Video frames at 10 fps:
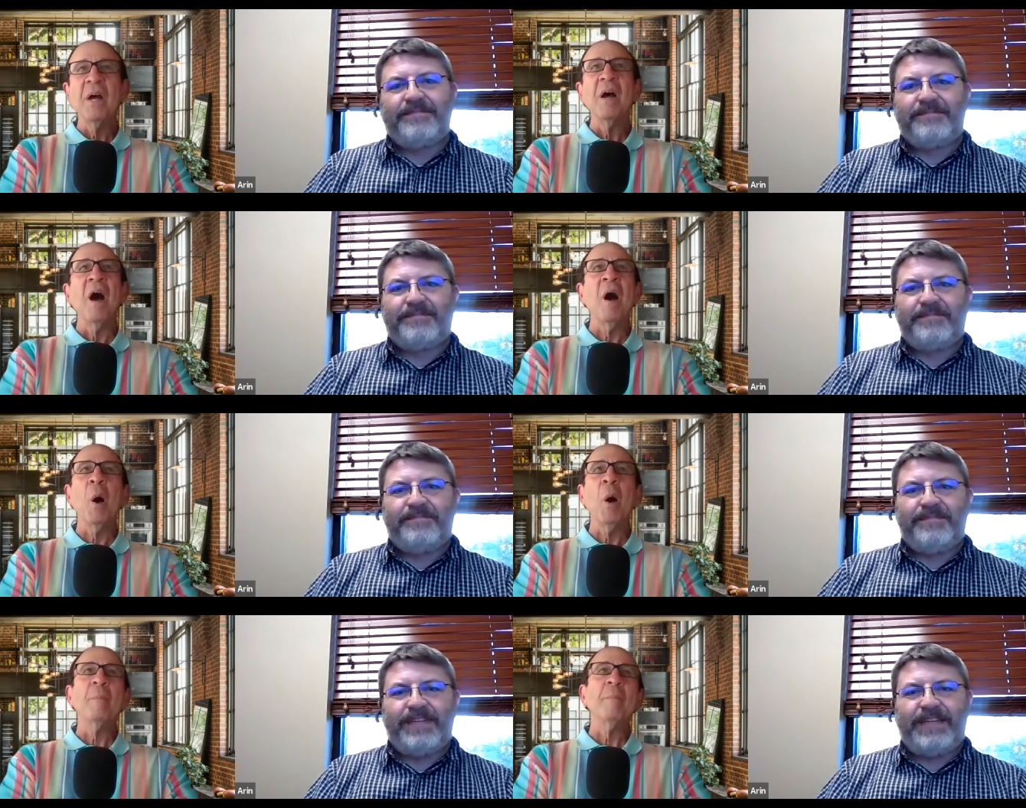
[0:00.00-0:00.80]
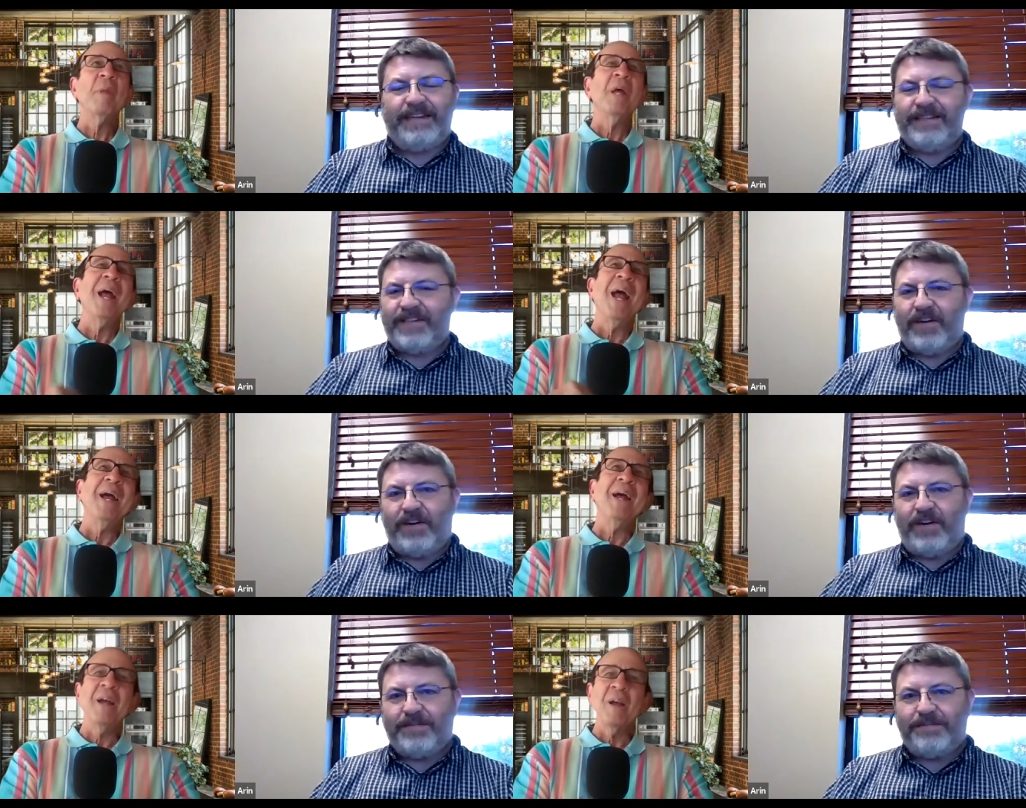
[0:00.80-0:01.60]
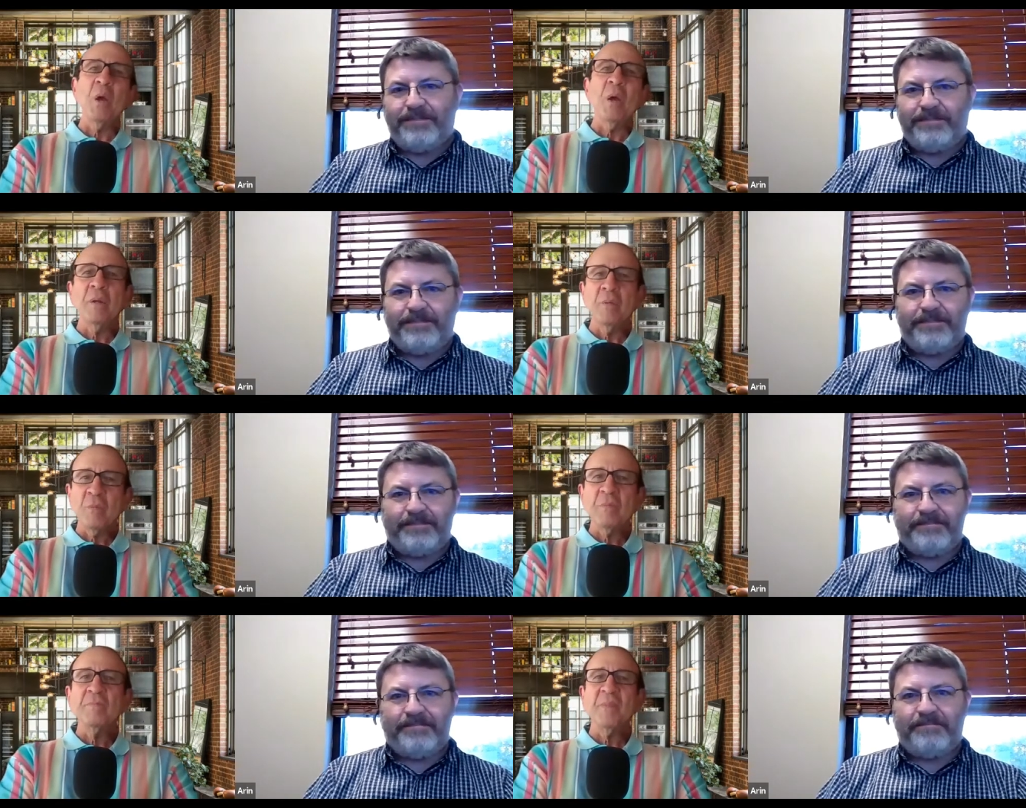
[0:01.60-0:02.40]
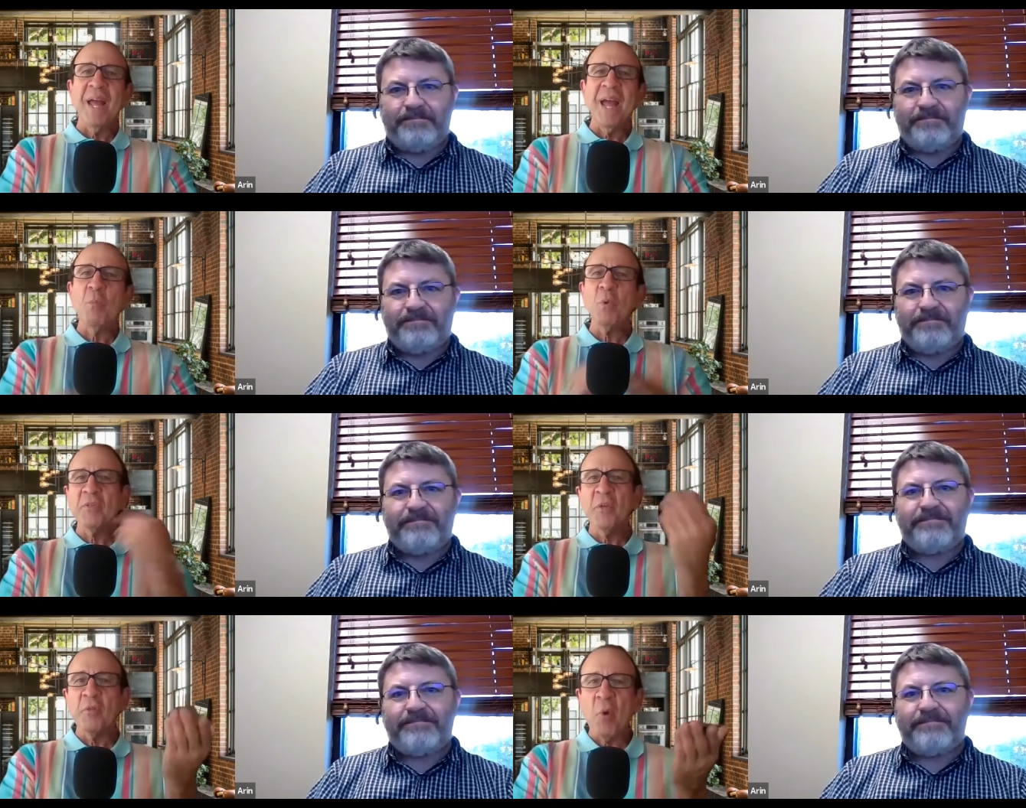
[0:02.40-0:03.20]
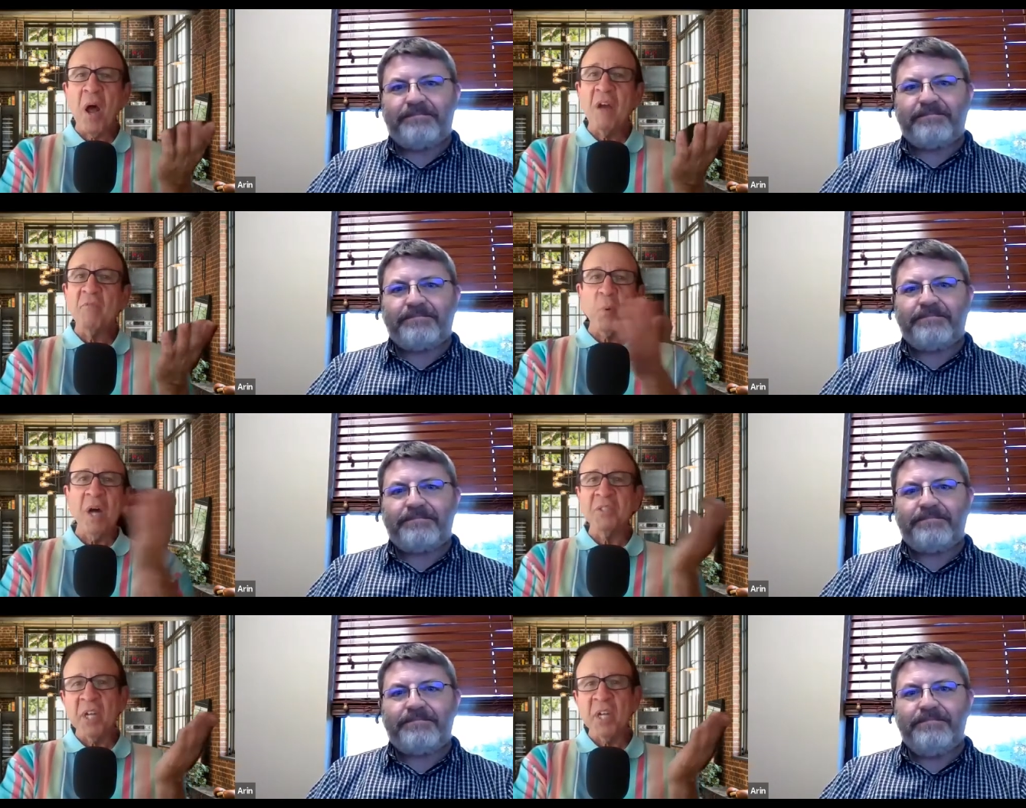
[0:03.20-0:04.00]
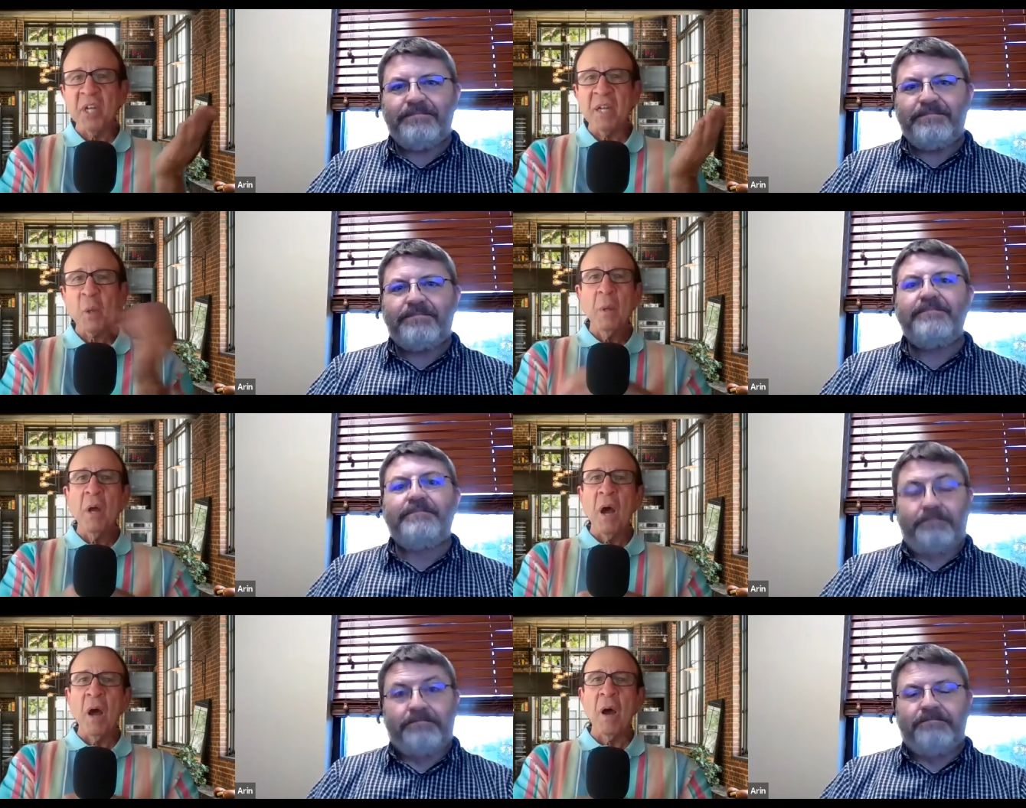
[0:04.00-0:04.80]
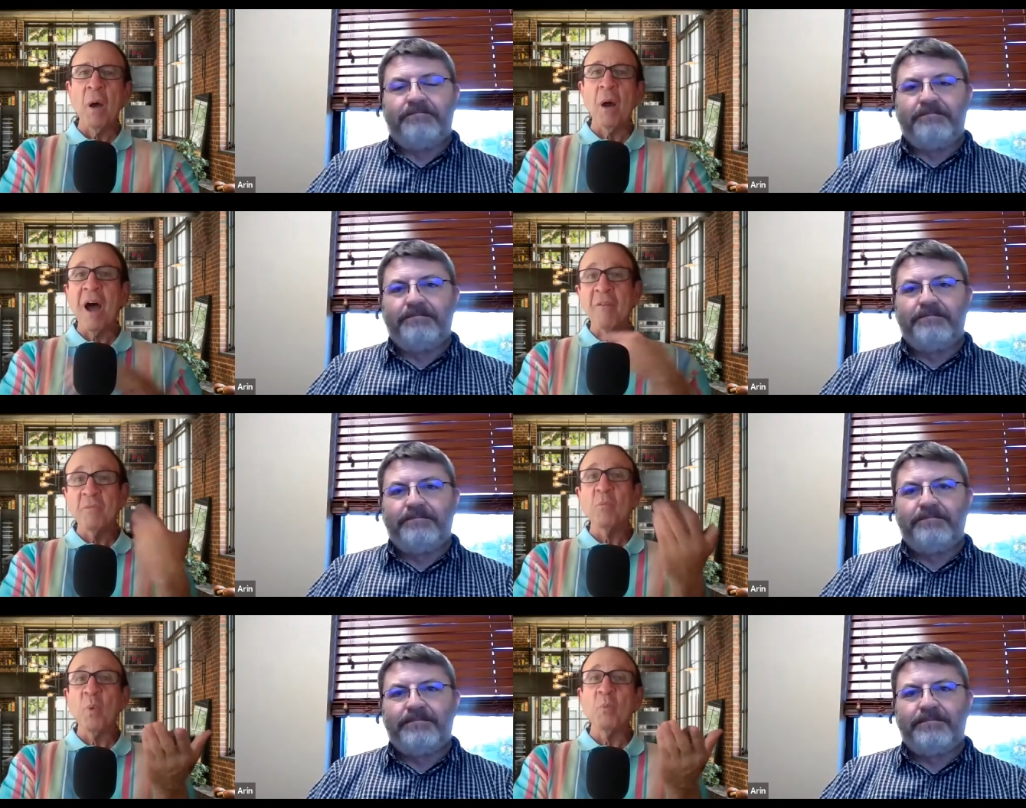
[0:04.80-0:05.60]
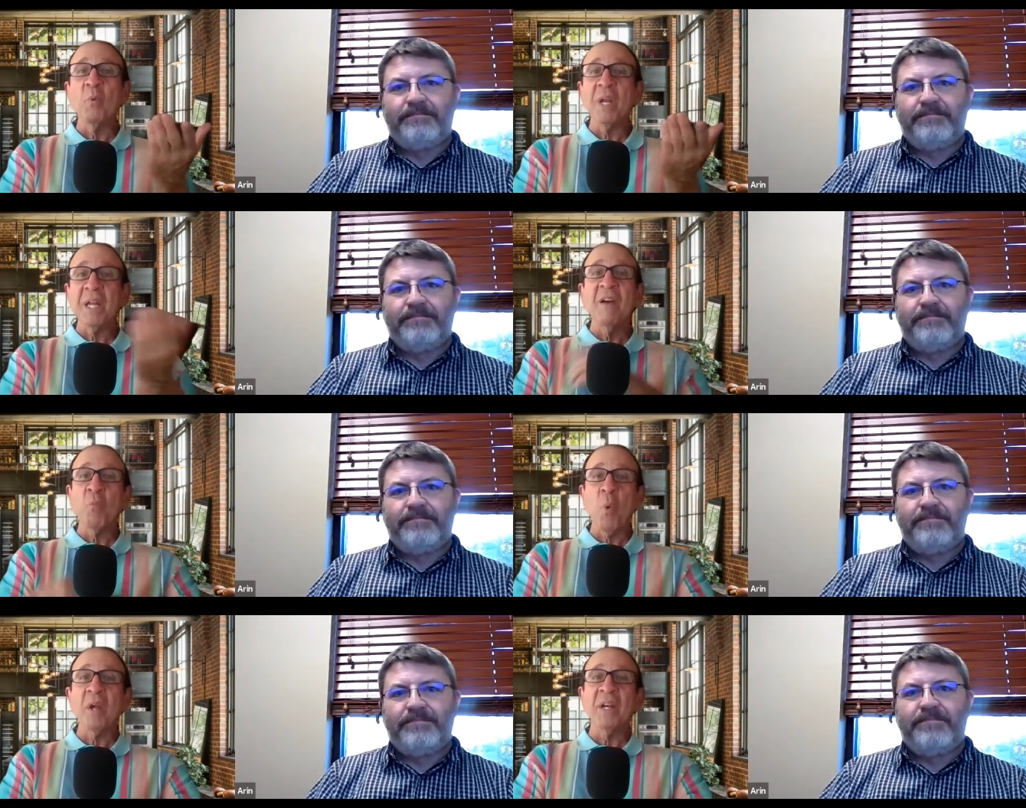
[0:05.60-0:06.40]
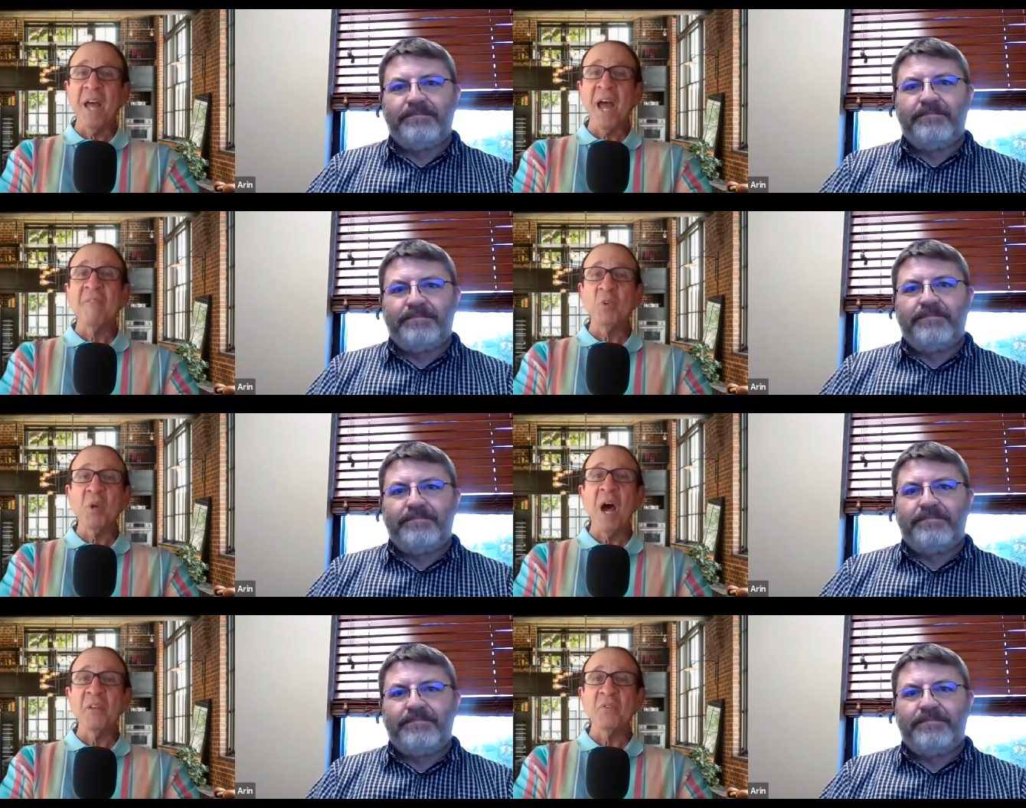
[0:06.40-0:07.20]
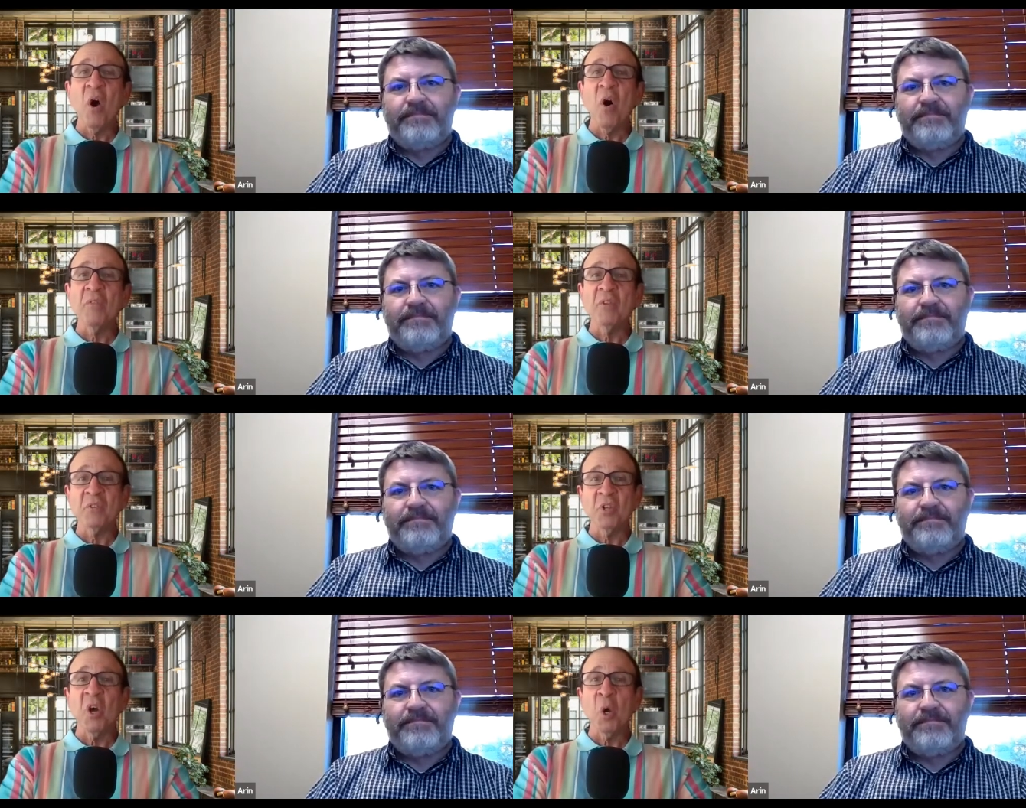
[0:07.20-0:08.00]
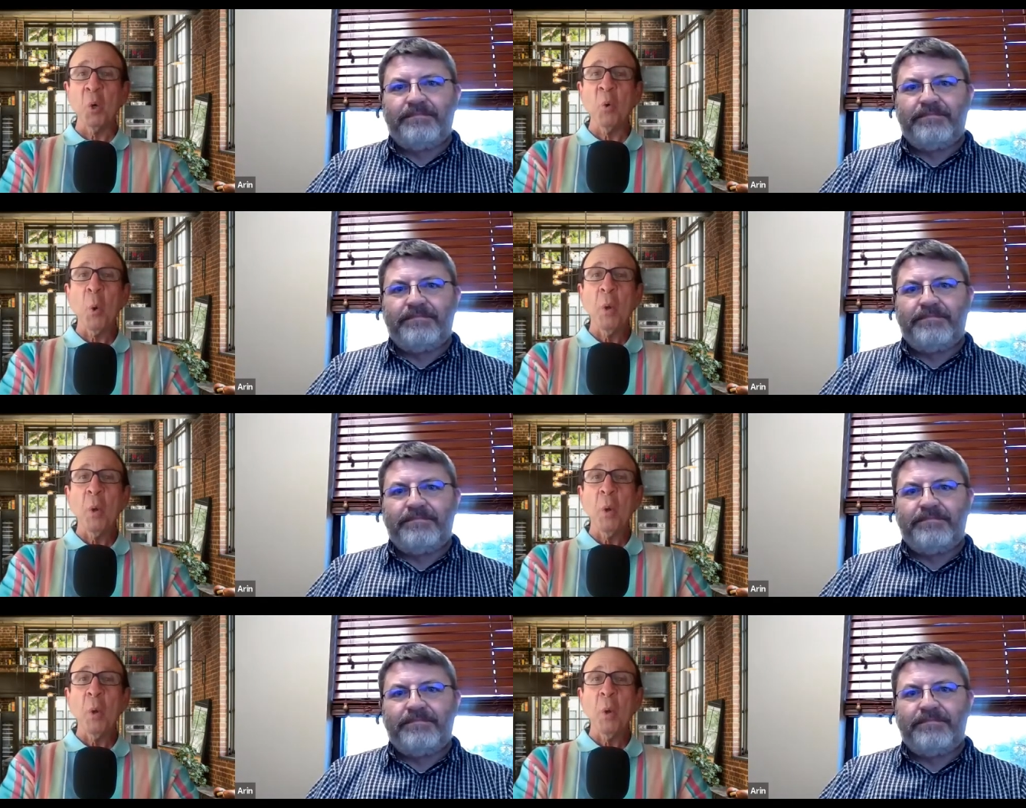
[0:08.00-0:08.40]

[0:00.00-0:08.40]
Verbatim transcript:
Speaker 1: Uh, that is awesome. And with the Thrive Project, mm-hmm. uh, I, we really have wanted to have you guys on the show.